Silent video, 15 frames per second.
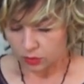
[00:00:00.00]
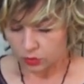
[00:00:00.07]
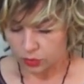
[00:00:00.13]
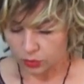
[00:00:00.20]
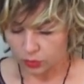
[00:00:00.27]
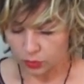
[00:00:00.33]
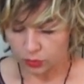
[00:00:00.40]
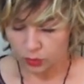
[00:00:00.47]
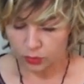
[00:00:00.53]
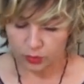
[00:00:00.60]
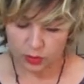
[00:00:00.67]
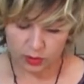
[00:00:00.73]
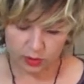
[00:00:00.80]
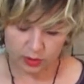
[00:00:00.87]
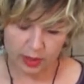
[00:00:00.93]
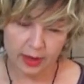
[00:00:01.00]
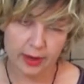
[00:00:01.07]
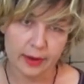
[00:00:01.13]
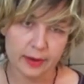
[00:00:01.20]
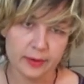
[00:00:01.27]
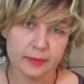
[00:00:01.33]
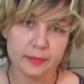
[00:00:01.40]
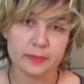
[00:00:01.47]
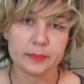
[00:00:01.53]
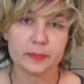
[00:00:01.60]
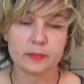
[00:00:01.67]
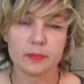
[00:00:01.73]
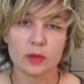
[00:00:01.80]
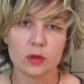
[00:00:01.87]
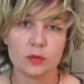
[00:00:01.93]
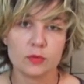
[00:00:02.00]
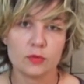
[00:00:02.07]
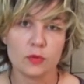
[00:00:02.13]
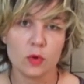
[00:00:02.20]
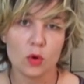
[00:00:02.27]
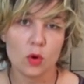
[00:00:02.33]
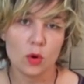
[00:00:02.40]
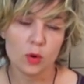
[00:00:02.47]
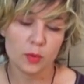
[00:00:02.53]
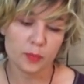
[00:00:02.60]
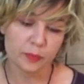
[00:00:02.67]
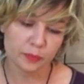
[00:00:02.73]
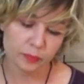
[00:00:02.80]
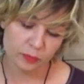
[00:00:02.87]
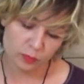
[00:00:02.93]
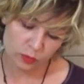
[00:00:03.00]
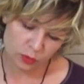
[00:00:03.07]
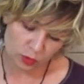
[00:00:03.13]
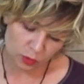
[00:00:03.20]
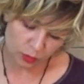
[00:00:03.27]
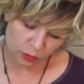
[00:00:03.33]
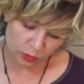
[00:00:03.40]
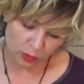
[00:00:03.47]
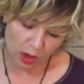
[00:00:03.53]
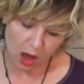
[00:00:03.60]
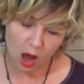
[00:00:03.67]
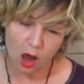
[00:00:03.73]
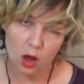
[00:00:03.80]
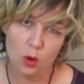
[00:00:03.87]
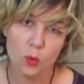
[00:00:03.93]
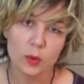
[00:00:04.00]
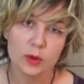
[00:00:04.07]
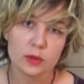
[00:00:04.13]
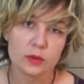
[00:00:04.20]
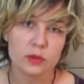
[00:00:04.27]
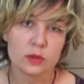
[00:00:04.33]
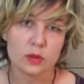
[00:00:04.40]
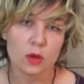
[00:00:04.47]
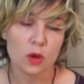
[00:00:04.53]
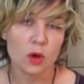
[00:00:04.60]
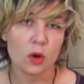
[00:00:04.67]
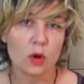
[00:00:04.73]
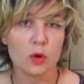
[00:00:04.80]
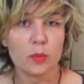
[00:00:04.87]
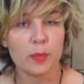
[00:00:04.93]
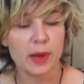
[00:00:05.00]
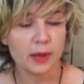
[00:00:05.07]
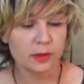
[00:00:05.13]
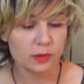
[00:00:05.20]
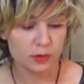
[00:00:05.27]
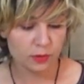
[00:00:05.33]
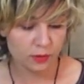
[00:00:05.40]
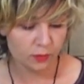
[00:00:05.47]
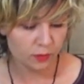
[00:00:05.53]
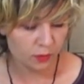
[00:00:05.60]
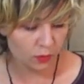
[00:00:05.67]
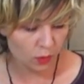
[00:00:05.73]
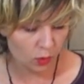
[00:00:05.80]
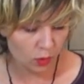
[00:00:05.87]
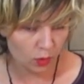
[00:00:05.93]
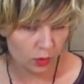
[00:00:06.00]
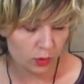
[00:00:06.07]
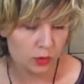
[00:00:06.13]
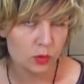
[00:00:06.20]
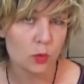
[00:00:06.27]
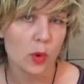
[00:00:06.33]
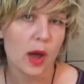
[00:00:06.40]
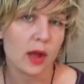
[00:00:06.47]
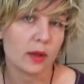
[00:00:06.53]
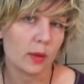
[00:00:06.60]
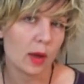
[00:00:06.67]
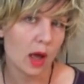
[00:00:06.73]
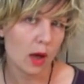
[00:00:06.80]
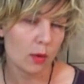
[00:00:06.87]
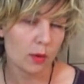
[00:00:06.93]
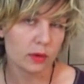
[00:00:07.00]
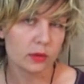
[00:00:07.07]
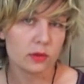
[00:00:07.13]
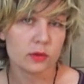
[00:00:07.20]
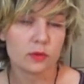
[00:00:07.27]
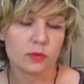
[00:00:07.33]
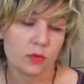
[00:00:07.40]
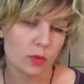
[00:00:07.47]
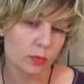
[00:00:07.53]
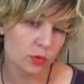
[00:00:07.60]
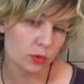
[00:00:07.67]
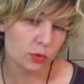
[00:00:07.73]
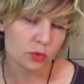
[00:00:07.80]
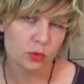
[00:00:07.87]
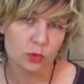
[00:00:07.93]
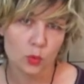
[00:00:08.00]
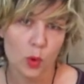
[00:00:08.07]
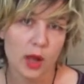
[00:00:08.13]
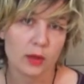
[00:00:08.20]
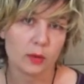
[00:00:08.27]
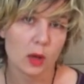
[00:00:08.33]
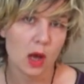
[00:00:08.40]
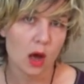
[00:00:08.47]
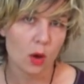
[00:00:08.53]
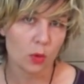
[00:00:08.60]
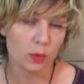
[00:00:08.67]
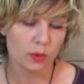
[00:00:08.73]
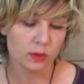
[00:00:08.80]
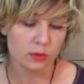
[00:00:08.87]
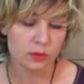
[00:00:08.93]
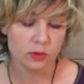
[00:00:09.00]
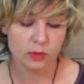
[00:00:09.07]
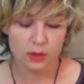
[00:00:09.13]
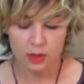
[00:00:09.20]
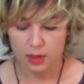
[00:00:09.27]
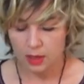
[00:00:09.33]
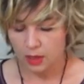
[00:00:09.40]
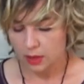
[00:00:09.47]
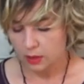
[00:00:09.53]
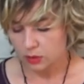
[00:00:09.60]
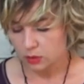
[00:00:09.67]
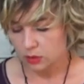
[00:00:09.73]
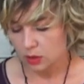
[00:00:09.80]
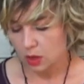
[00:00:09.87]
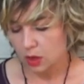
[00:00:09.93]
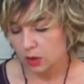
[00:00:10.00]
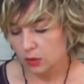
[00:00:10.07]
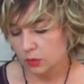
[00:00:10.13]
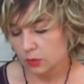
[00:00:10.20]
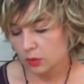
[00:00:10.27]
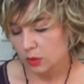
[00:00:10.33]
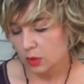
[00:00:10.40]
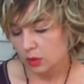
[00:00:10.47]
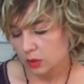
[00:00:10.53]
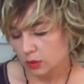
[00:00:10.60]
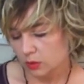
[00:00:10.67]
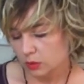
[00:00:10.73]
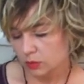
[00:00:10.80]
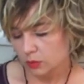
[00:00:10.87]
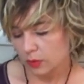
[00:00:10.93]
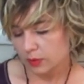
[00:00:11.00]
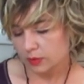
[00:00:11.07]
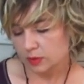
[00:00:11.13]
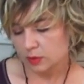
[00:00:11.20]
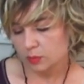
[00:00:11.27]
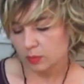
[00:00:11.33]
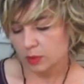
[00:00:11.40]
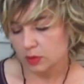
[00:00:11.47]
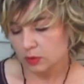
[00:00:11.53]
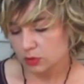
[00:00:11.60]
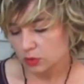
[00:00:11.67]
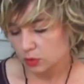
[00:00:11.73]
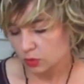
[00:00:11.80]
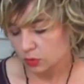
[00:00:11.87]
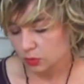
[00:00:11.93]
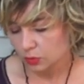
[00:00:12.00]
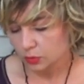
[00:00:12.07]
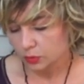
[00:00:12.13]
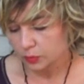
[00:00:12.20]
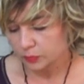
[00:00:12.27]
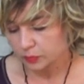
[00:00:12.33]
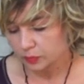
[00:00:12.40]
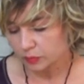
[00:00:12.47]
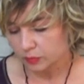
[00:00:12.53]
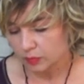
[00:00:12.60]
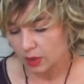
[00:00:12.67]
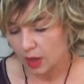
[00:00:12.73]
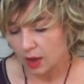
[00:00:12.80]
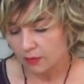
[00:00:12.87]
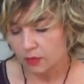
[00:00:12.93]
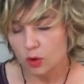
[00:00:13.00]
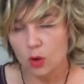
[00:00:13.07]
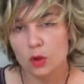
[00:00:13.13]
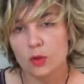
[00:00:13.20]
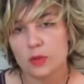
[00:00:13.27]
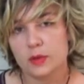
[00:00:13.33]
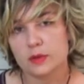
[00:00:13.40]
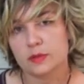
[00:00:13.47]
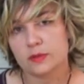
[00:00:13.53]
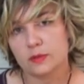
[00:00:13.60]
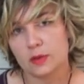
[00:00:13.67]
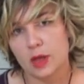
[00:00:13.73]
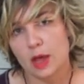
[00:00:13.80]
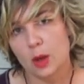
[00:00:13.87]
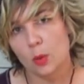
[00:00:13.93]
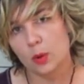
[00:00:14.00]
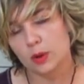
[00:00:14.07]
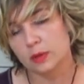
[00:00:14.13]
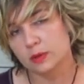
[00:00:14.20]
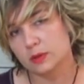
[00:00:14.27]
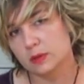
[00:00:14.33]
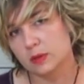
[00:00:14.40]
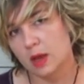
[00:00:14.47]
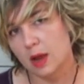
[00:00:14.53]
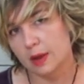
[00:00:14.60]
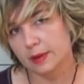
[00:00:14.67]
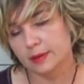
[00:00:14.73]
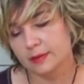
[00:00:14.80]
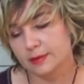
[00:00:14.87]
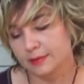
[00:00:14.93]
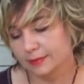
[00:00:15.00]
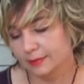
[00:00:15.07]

to stay for 2 hours, or better for 12 hours, from 2 to 12 hours. So this meat to have all this flavor inside.